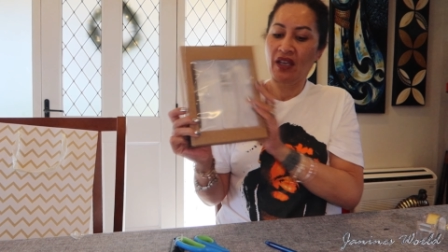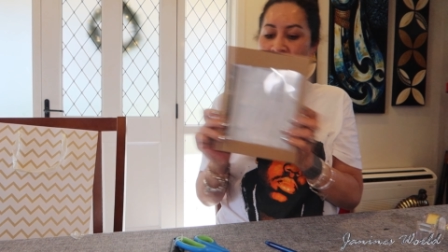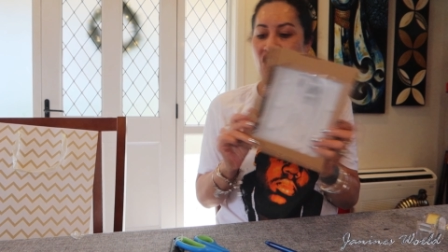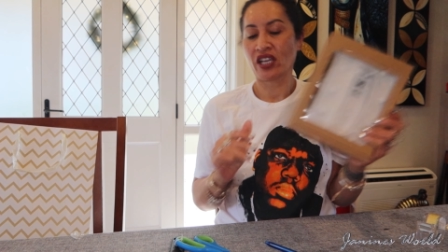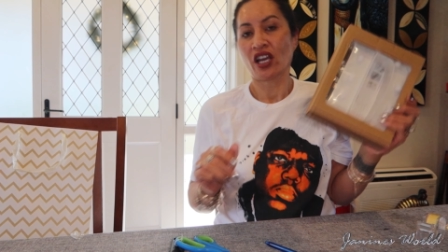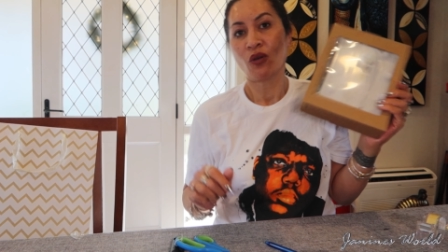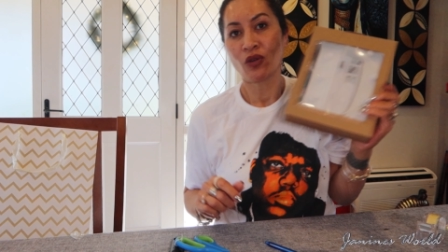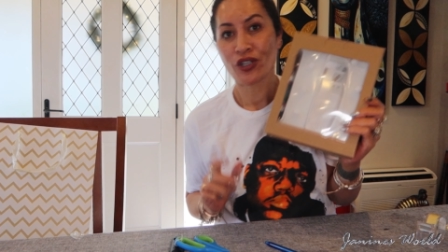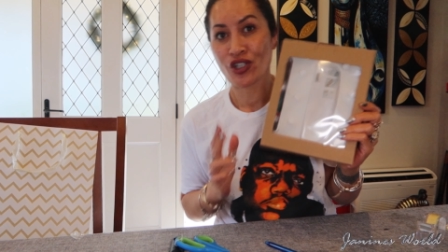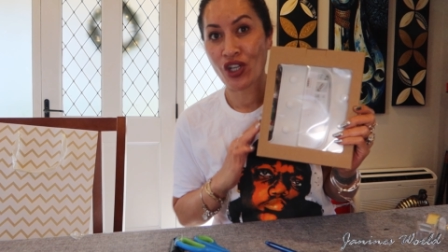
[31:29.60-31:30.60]
Actually, I
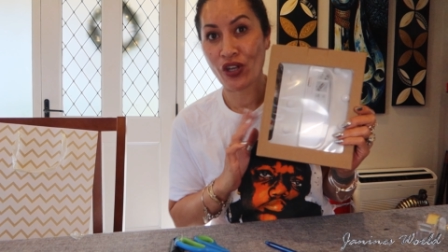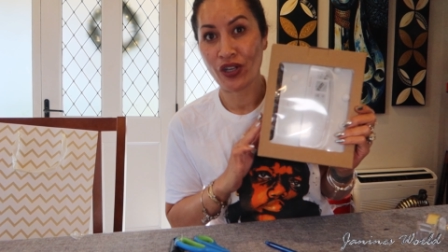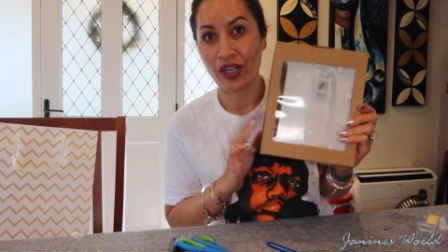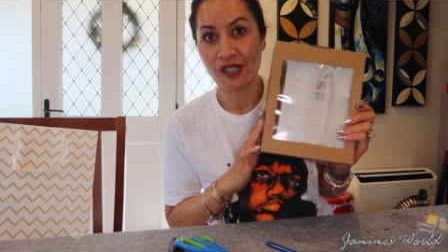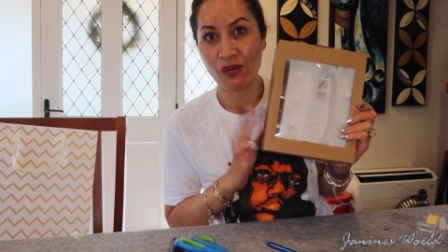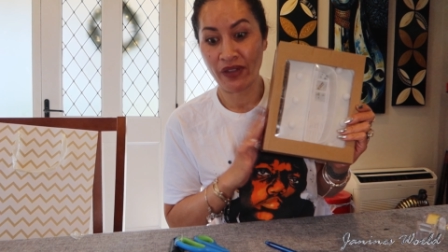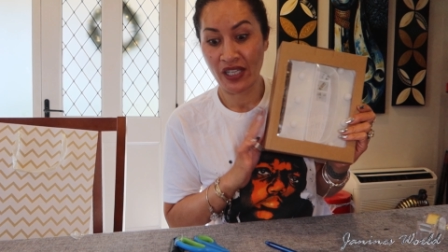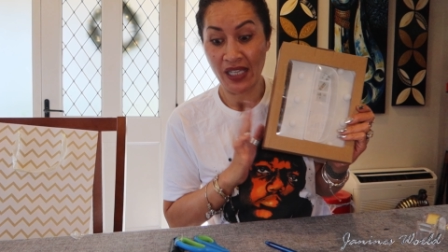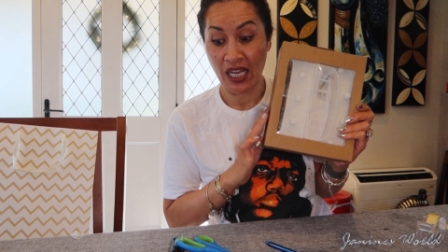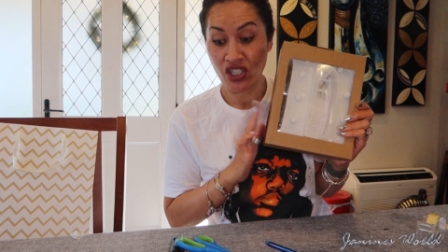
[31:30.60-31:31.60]
want to show you guys what
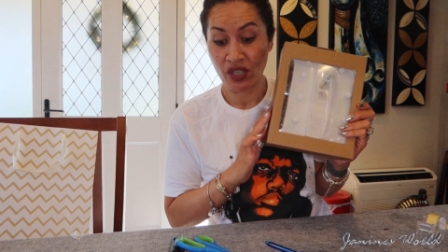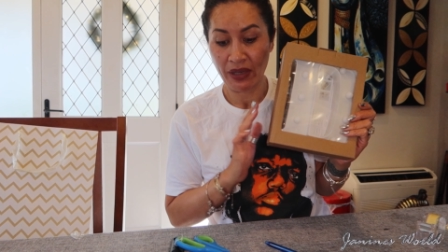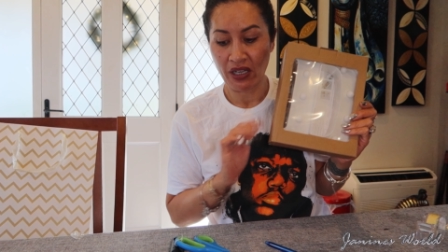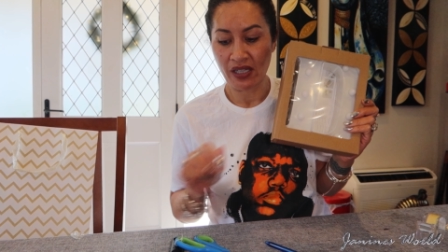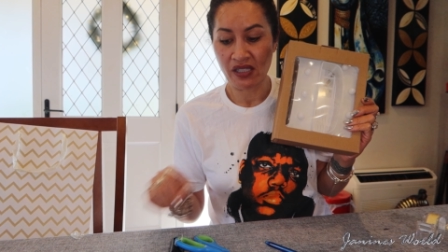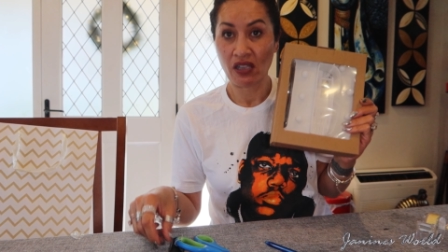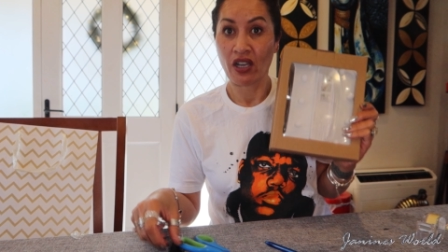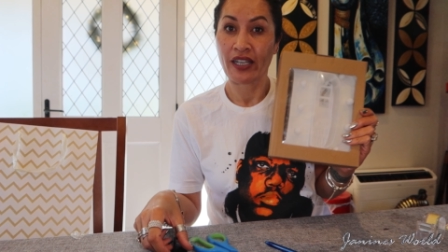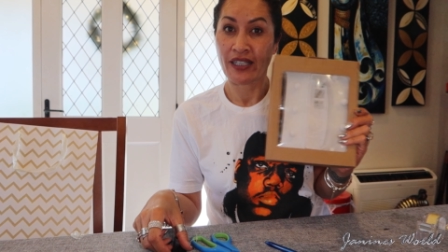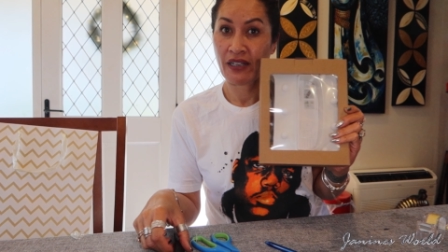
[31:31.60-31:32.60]
these RGB lights
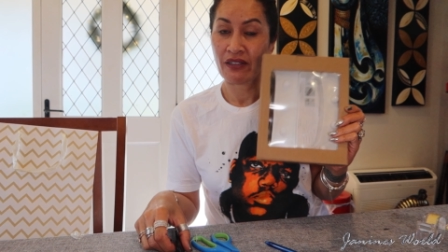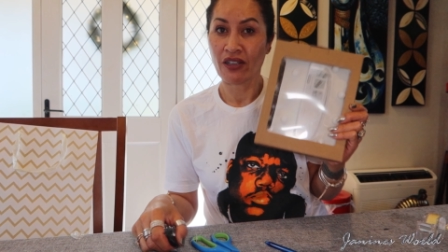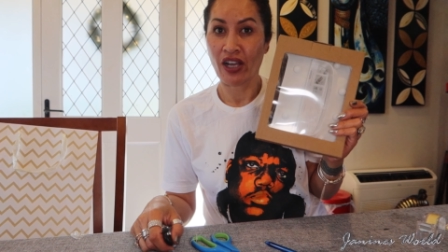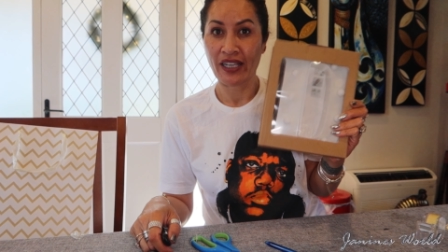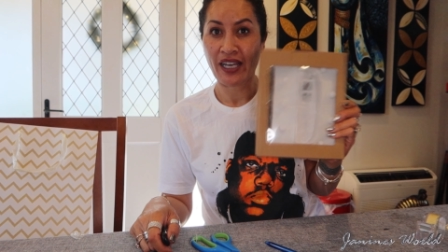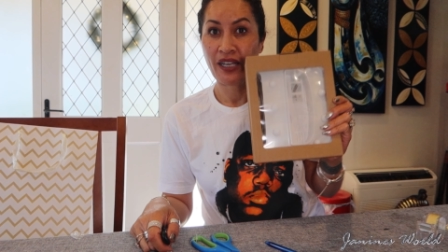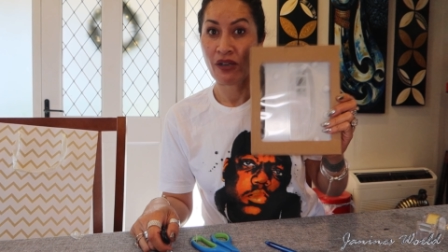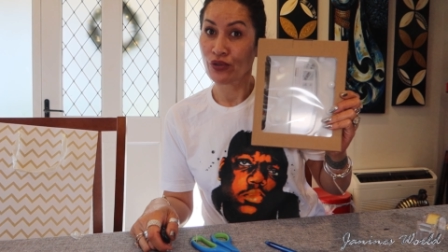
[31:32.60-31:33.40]
are like, eh?